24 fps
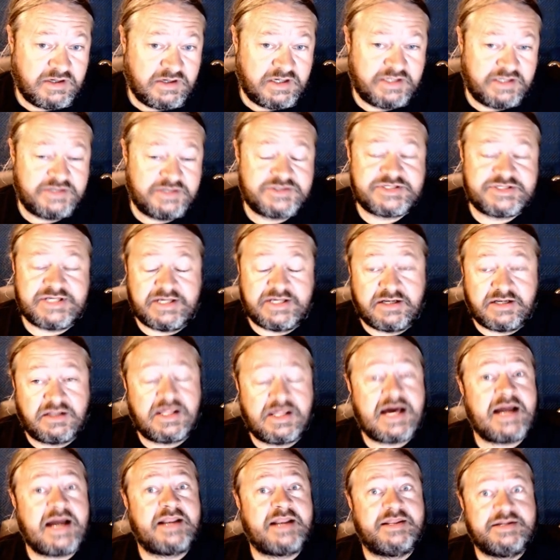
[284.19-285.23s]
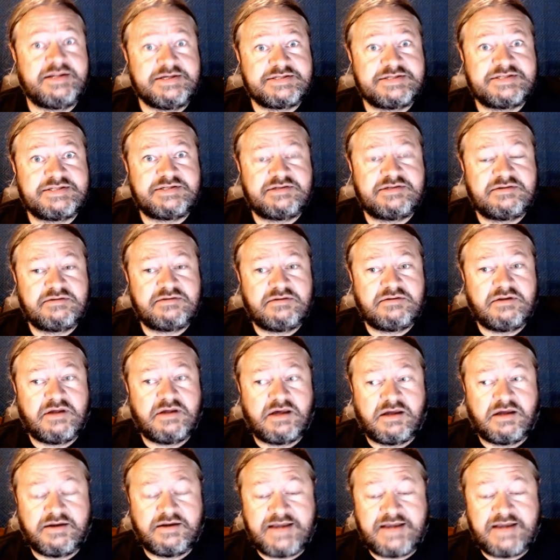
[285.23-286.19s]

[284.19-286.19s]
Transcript: and you're seeing a lot of this uh,